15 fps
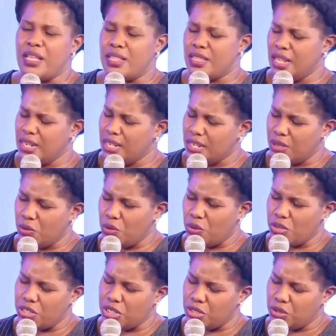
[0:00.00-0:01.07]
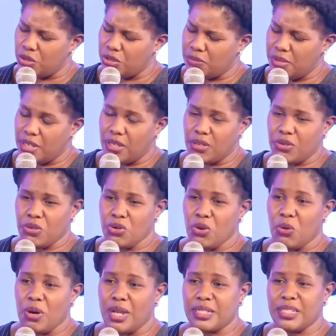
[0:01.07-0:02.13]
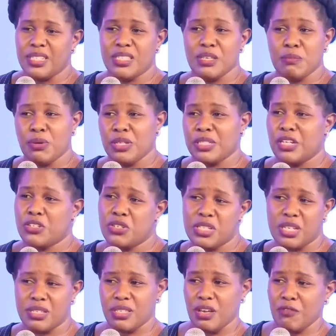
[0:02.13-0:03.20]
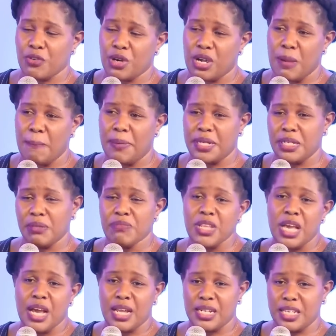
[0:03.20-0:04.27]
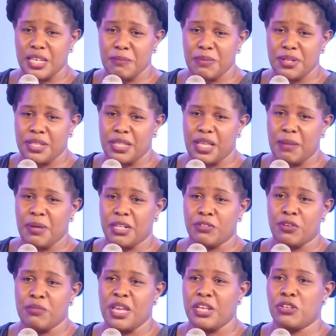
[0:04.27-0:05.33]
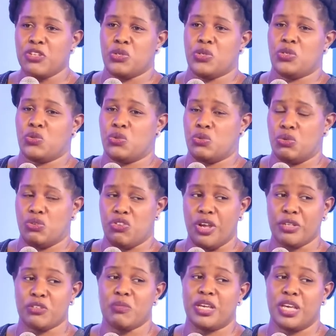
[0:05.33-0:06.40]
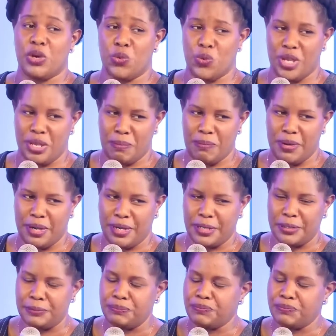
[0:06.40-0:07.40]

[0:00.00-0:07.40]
Then she told me, you know what? It's important. You just have your company and keep it there. But for me, I knew she was trying to make a quick buck.